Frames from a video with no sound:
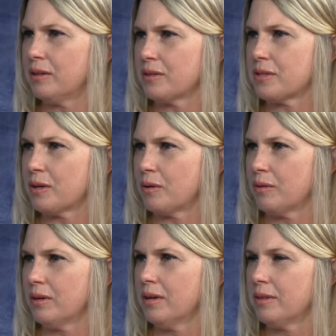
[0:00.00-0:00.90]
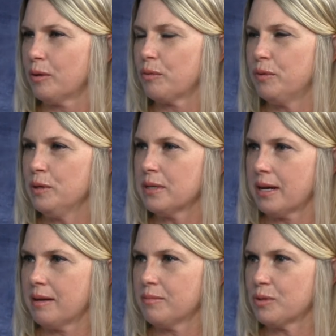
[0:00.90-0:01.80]
or so. Yeah. There were a few
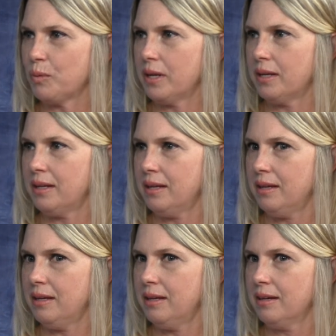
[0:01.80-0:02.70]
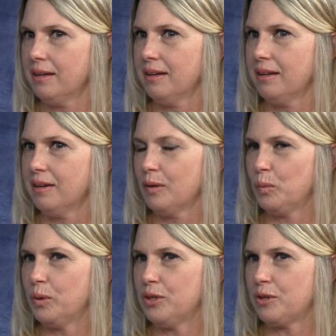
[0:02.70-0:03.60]
times when he
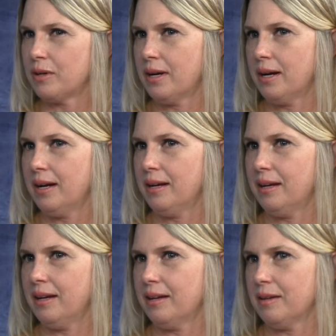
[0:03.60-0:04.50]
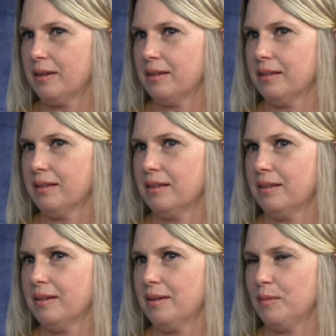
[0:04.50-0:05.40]
would try and
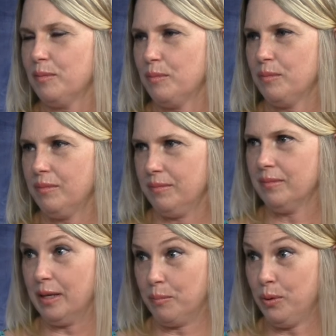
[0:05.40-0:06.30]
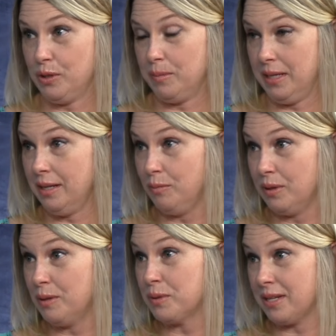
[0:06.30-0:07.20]
like push me. He
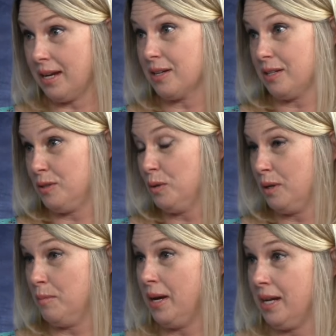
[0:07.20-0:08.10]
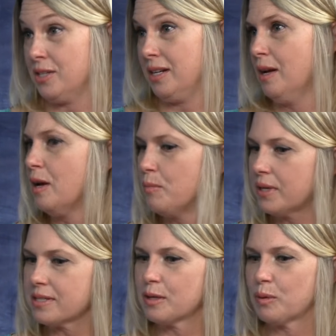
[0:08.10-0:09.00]
he was anxious. You can imagine. Yeah.
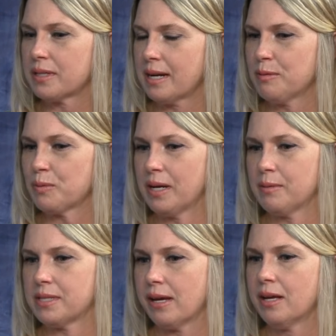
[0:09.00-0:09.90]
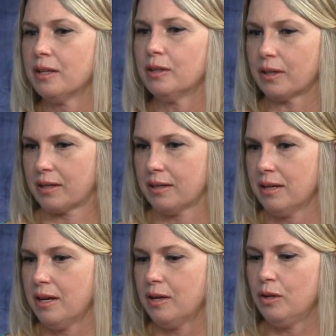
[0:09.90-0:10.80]
Because there were times when I would say, "Look,
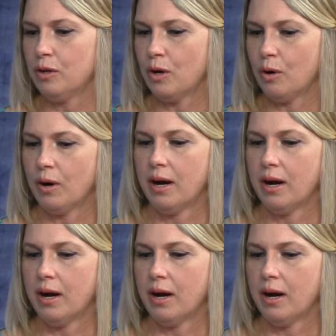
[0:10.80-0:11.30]
you know,